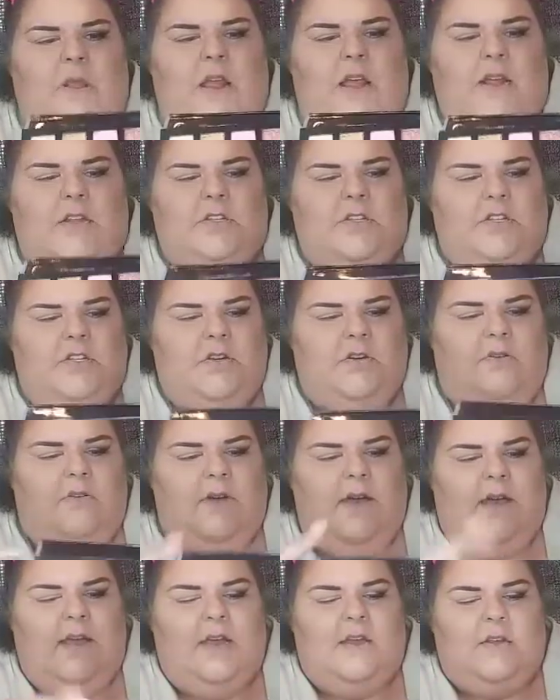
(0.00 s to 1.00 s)
to blind
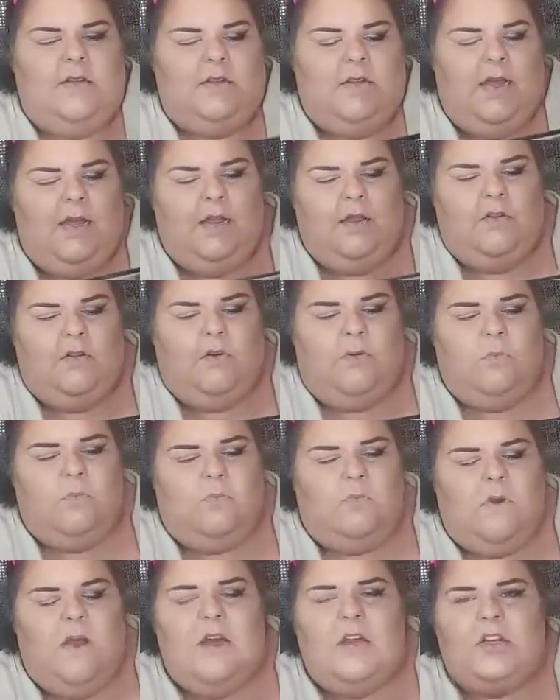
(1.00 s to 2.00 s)
you, and a little
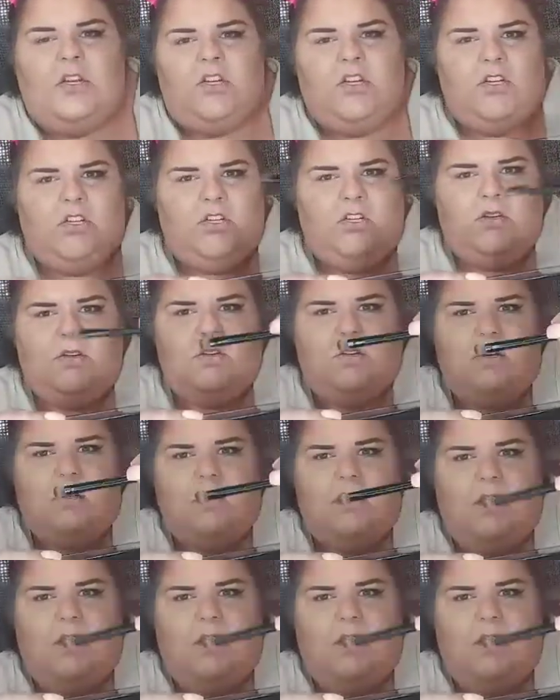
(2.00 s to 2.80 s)
brush.